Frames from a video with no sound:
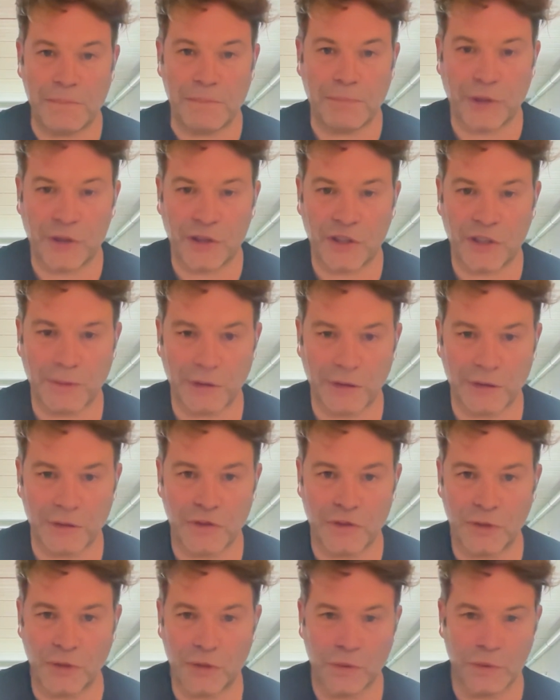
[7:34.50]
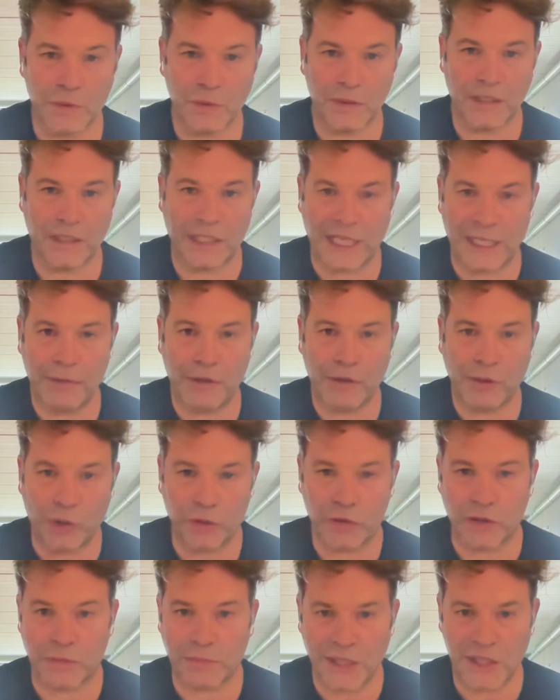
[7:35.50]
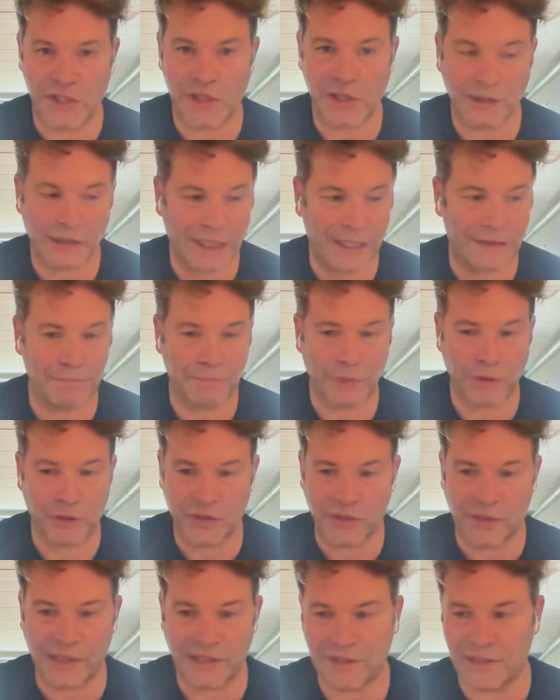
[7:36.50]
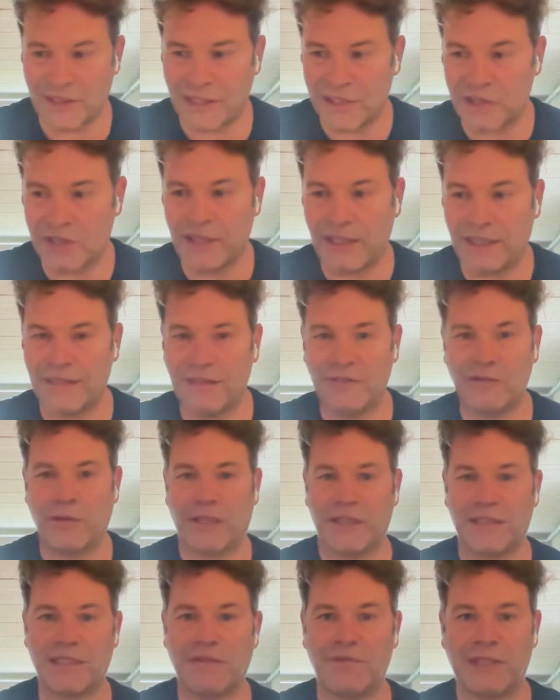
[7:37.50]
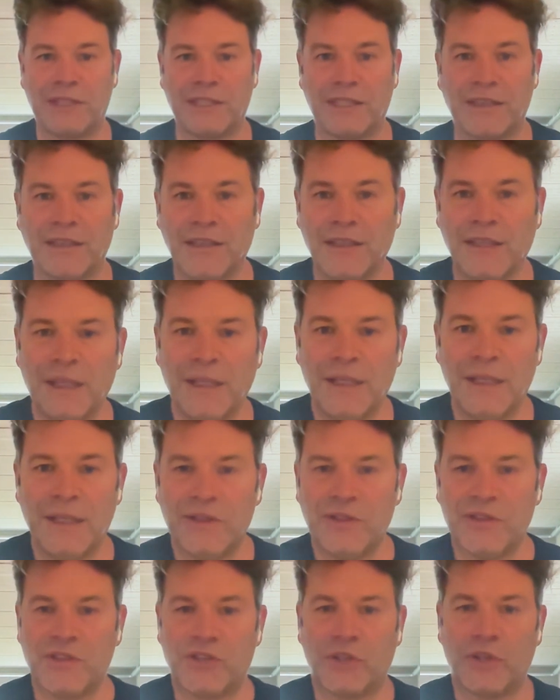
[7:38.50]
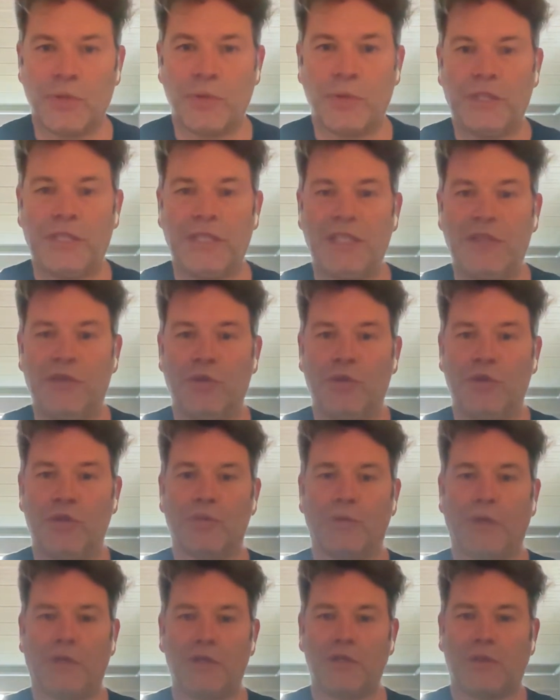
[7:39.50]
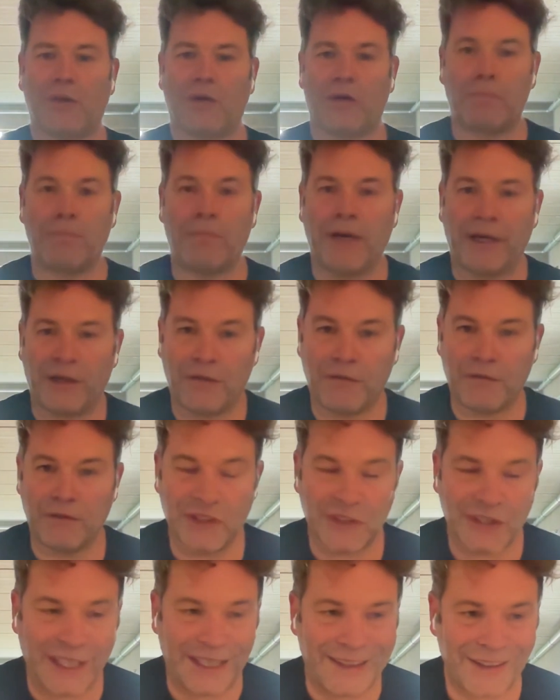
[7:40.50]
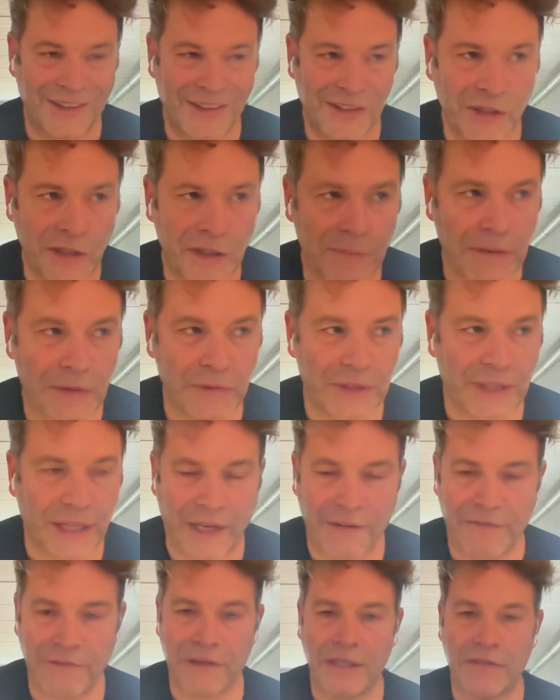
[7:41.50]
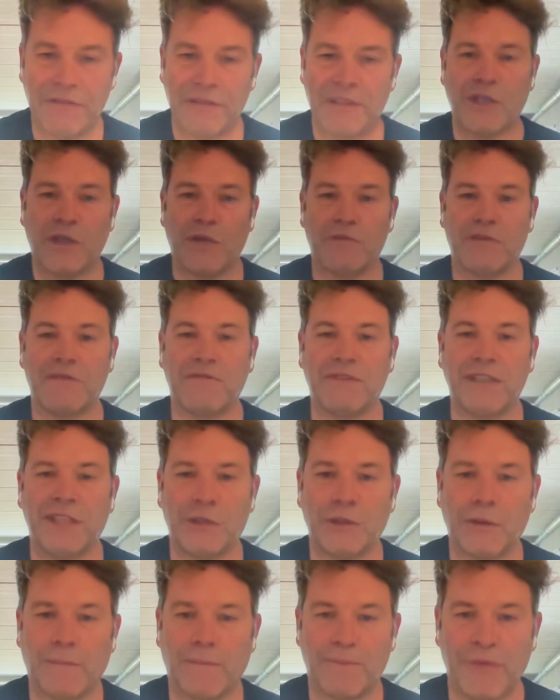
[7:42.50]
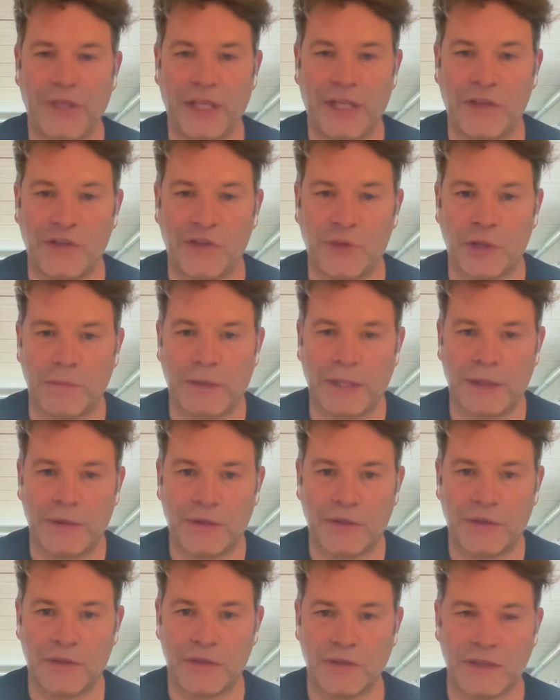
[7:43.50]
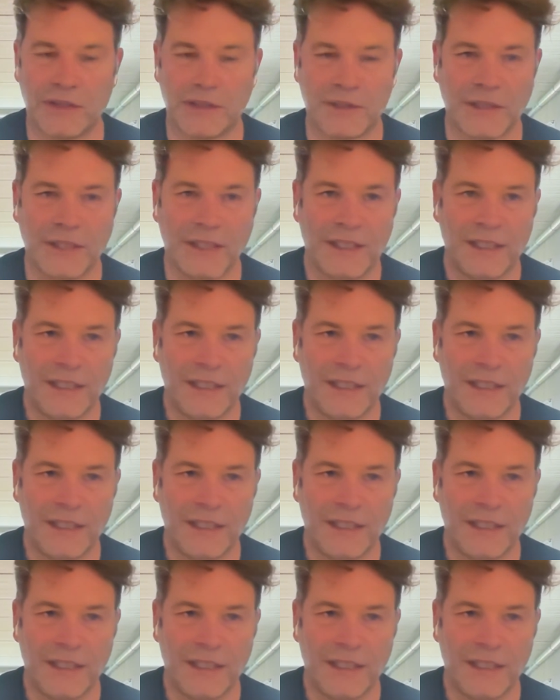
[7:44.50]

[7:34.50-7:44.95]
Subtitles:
impossible to enable automation and personalization and interactivity. So we need to structure our back office. And it's not about the heavy lifting of the video. It's all about the